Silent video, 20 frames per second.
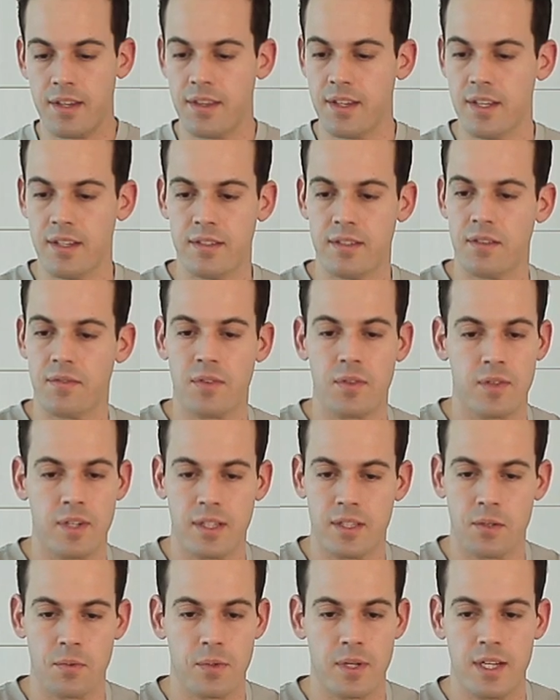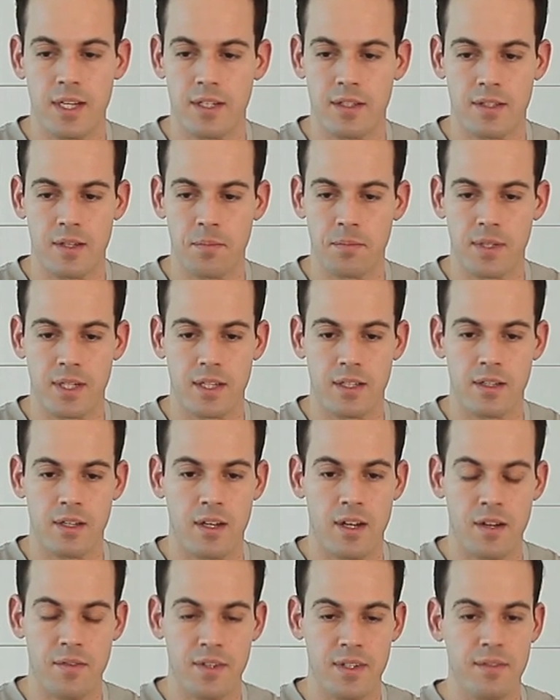this if you need to reheat something in the
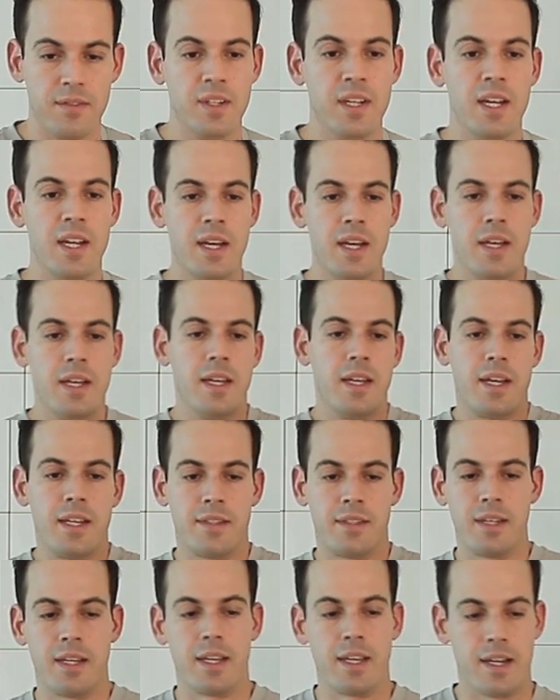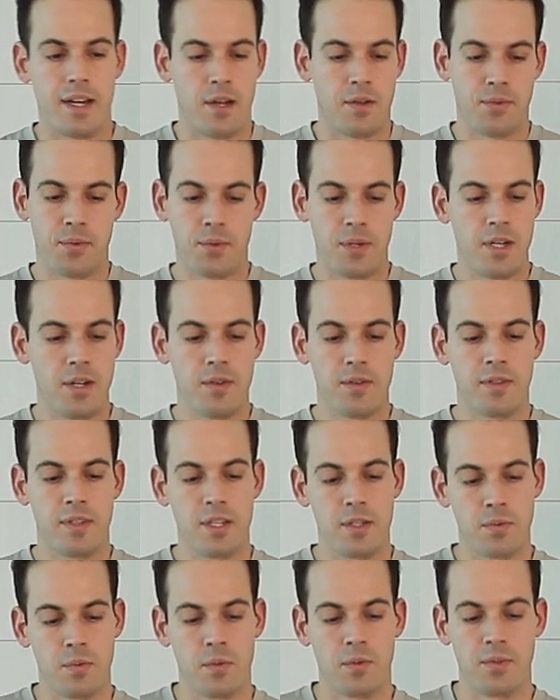oven and take it out through here and
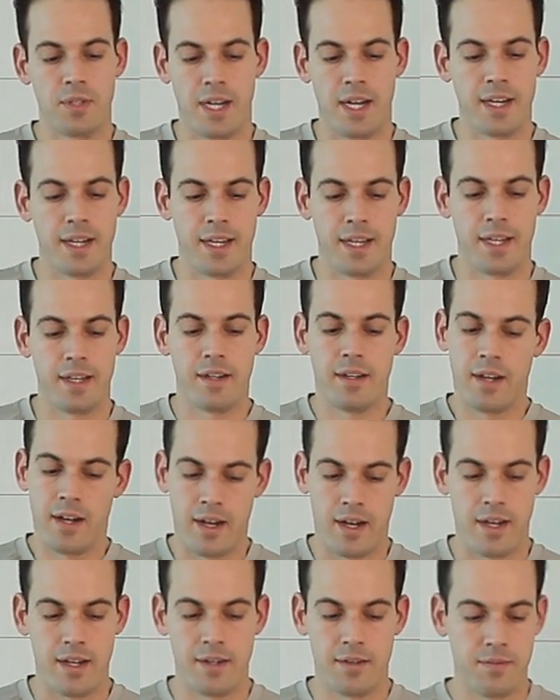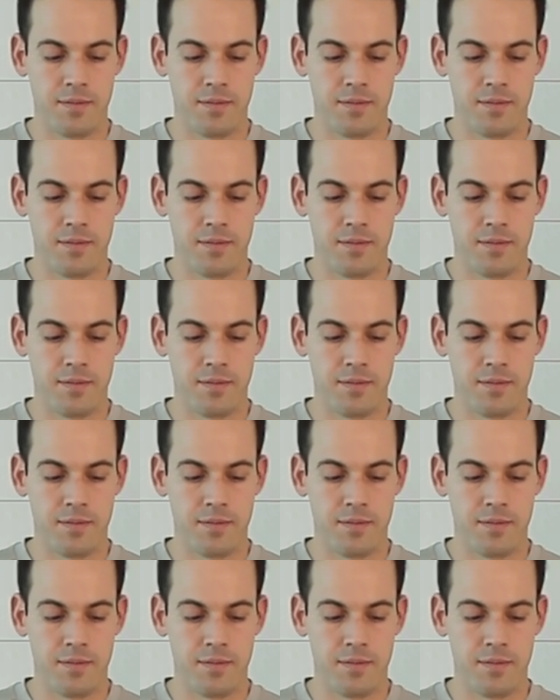this will not get hot.